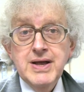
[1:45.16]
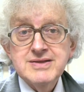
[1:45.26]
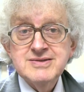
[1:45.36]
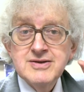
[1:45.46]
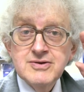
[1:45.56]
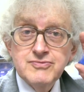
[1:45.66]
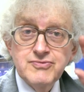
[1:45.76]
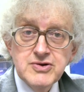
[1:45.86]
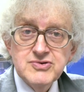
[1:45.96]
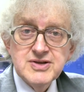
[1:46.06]
But
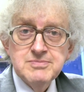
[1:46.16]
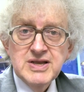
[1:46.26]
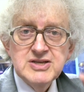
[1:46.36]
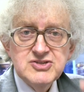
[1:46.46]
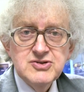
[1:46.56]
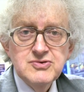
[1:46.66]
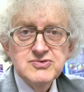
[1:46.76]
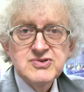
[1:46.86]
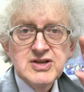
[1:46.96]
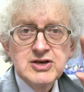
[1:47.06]
rhodium is
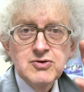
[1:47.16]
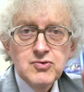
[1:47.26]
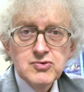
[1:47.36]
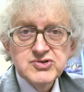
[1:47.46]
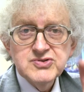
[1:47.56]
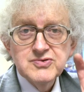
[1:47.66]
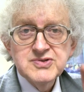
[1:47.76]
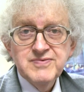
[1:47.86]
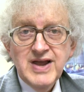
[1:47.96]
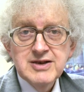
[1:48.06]
used in all
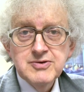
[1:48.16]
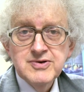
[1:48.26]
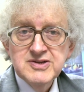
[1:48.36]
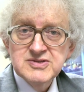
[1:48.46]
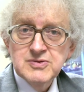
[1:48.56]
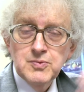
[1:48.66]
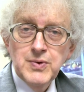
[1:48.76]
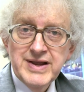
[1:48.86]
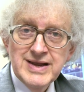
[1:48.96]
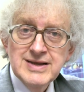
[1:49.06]
sorts of alloys
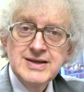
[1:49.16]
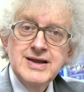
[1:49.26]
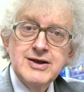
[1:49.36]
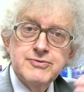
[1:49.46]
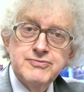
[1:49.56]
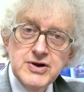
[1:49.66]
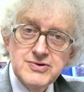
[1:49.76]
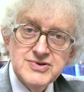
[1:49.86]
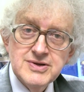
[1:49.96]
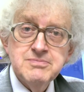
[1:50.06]
where
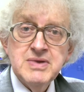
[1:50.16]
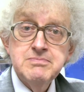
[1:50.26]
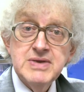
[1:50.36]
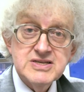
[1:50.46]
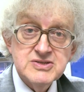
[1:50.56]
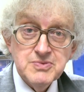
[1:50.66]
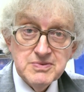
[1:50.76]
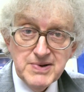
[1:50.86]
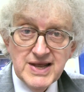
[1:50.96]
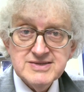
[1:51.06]
rhodium mixed
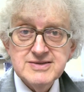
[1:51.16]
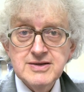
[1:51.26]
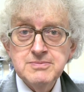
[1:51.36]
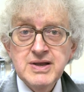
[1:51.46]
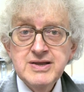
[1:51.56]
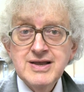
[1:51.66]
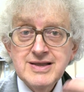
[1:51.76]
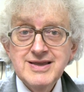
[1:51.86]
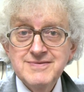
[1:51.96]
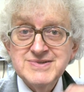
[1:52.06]
with platinum
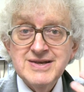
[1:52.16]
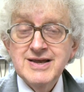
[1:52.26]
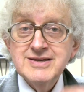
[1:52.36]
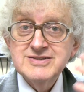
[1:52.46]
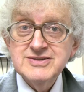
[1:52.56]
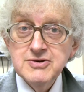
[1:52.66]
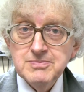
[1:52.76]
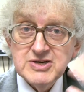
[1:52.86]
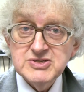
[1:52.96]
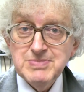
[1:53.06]
gives so
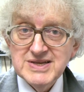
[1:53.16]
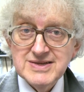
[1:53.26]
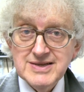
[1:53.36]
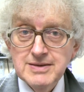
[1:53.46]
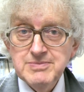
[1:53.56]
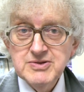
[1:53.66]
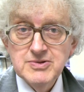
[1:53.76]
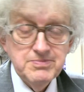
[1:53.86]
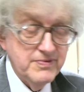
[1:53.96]
much better chemical